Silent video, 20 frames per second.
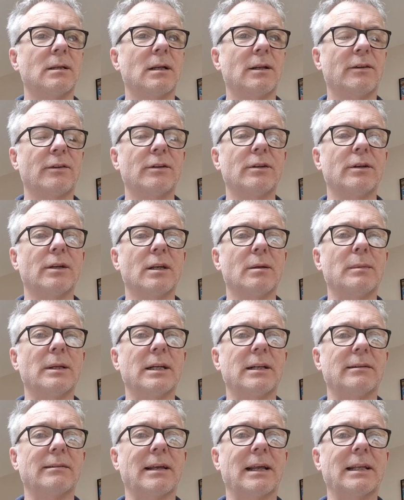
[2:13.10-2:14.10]

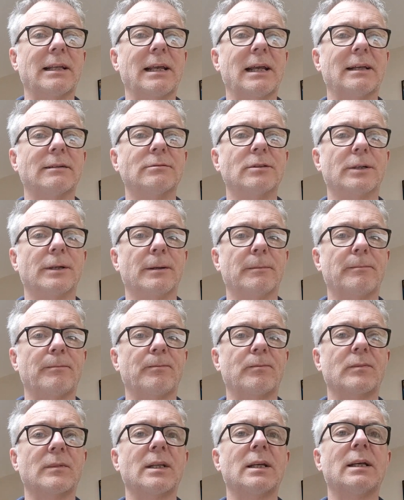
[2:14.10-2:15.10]
30-minute 10K runner.
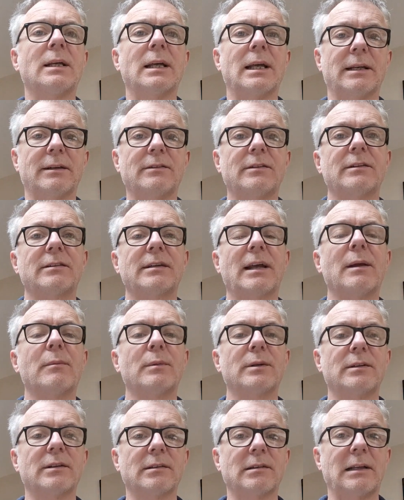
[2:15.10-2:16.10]
It's the same
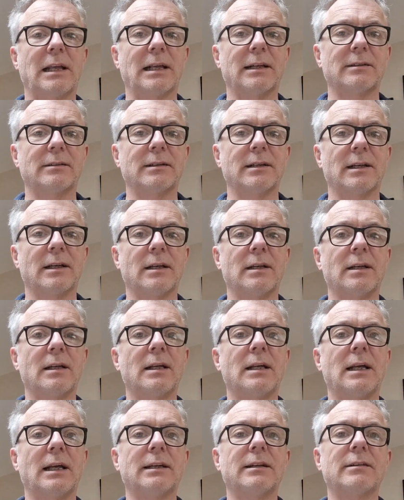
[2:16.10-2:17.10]
with dyslexia
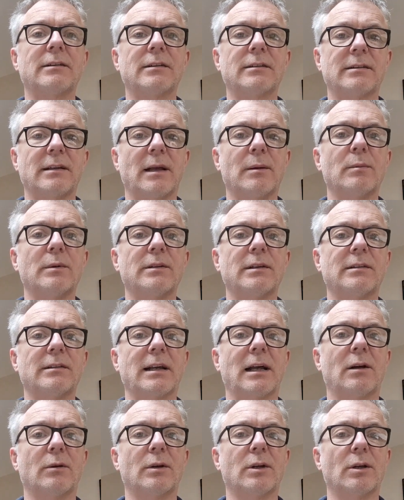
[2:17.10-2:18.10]
and it's the same with
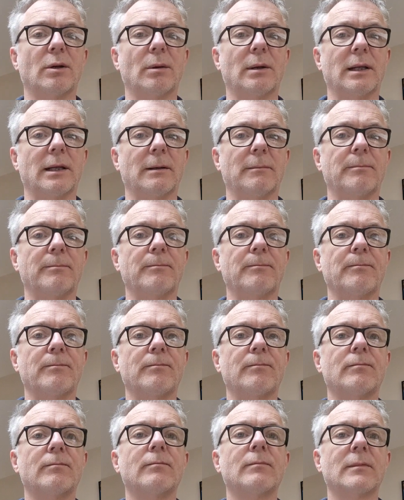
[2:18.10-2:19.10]
dyscalculia.
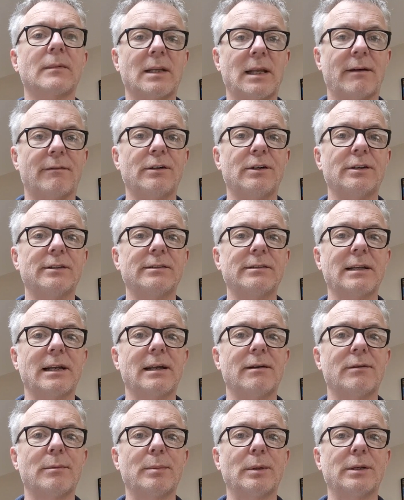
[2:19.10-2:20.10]
Have a nice
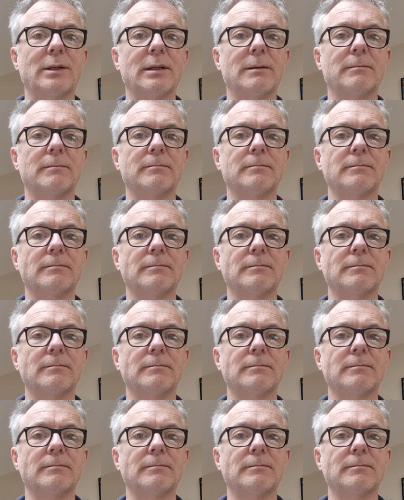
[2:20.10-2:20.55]
day, everybody.